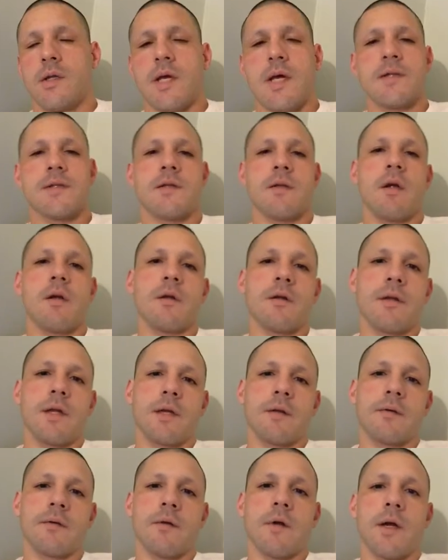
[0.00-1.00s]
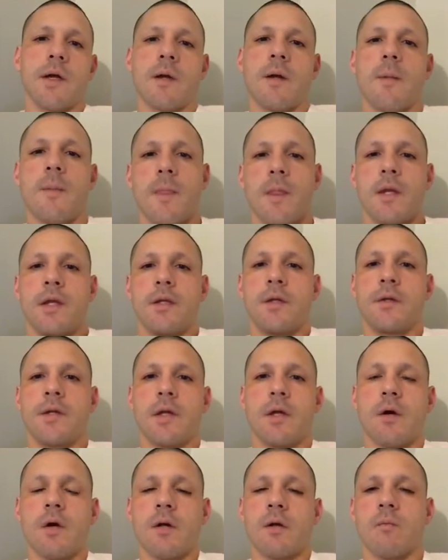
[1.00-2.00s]
That's another thing. It's like you
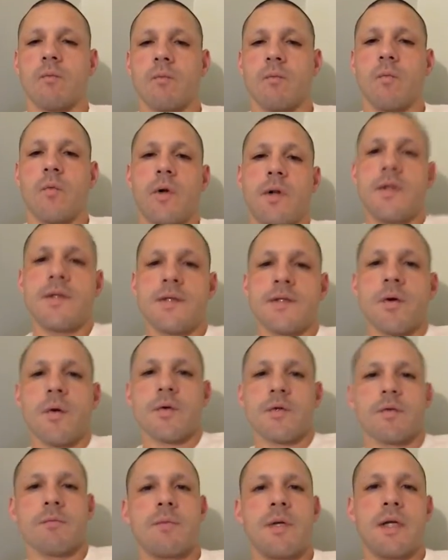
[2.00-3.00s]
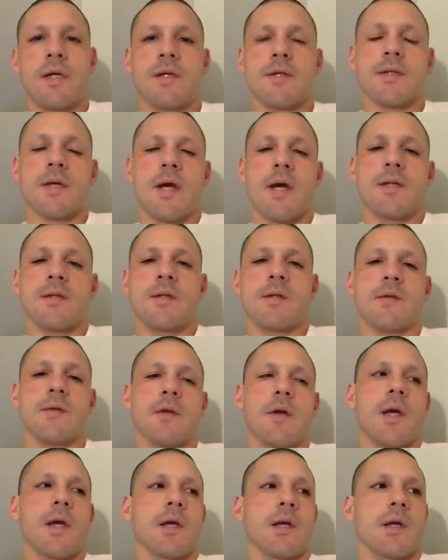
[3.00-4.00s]
get on one of these social media sites.
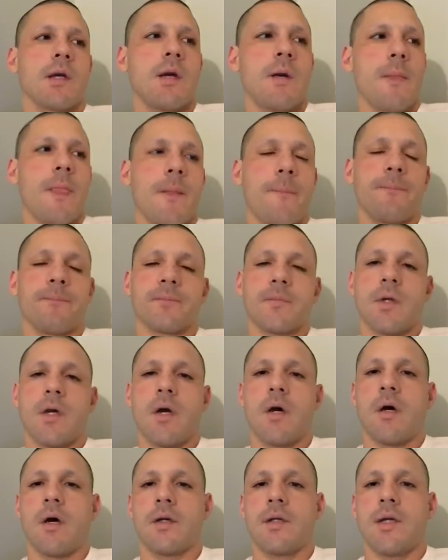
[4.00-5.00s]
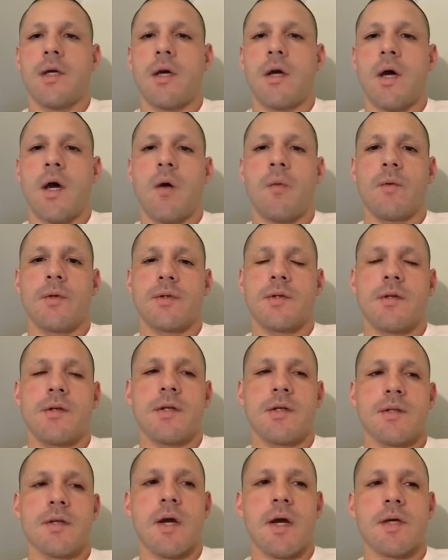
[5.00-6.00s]
It's like, yeah, I went to
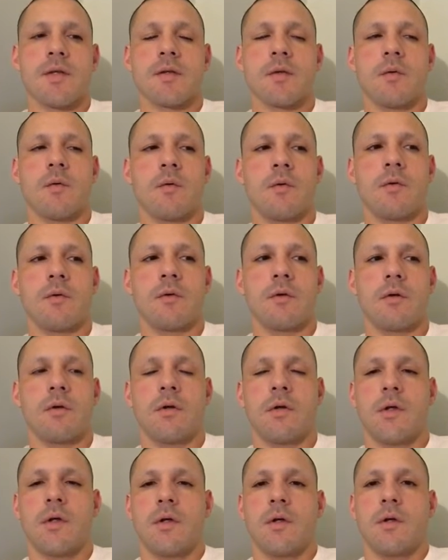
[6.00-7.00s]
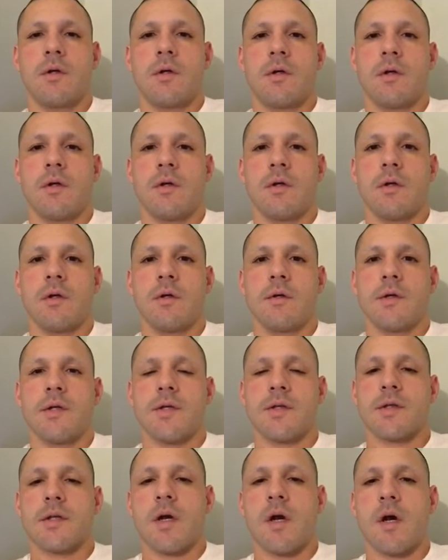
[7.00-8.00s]
this high school,
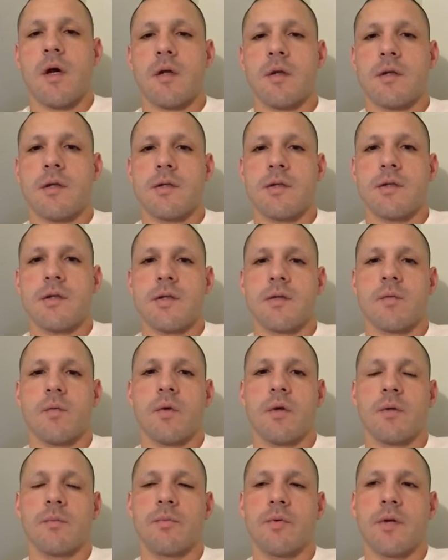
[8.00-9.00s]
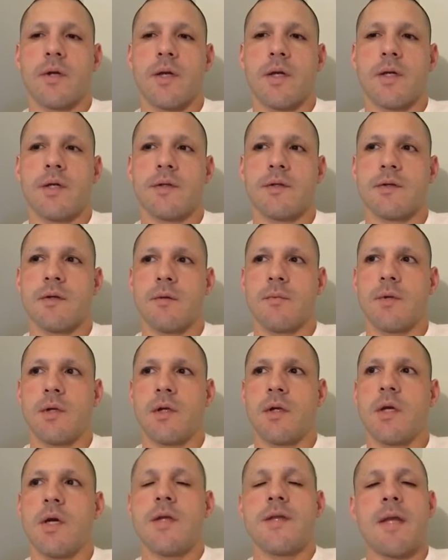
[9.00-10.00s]
this college, this workplace. I
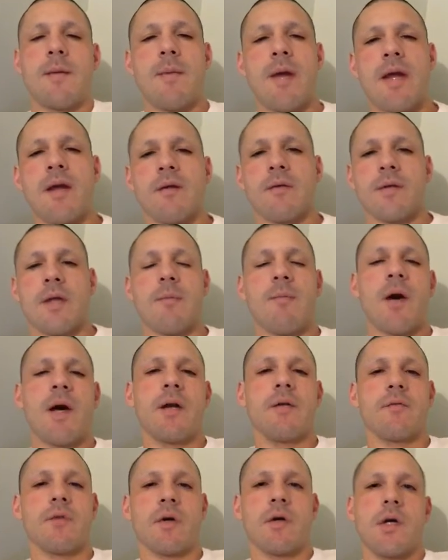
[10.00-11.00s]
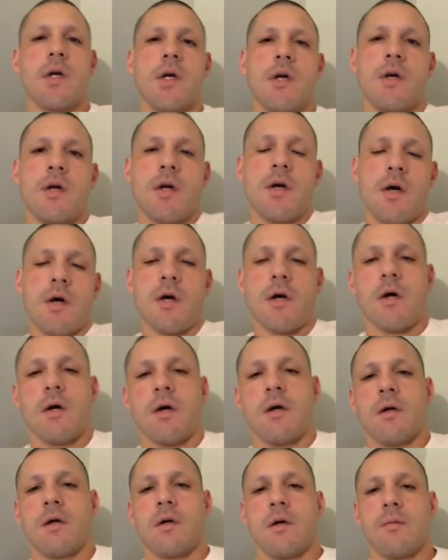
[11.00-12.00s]
mean, they might have.
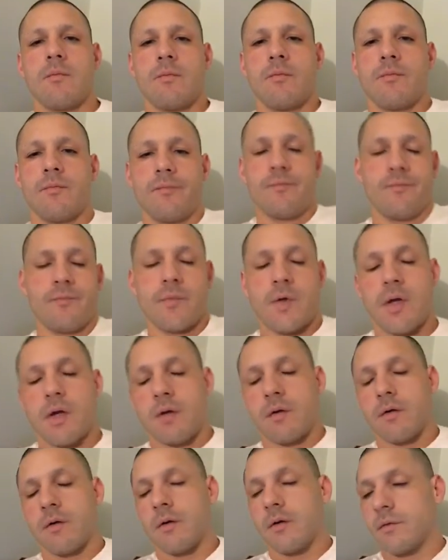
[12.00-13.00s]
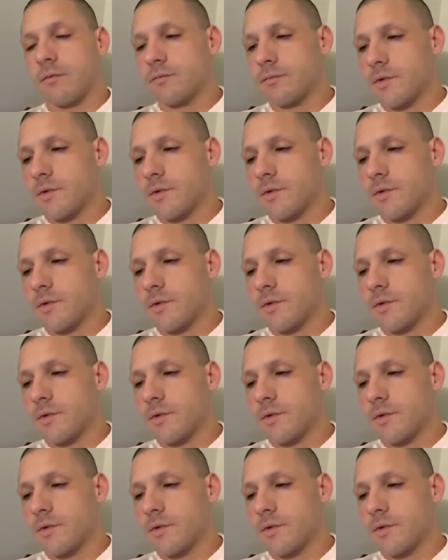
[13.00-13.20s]
Uh, I don't know.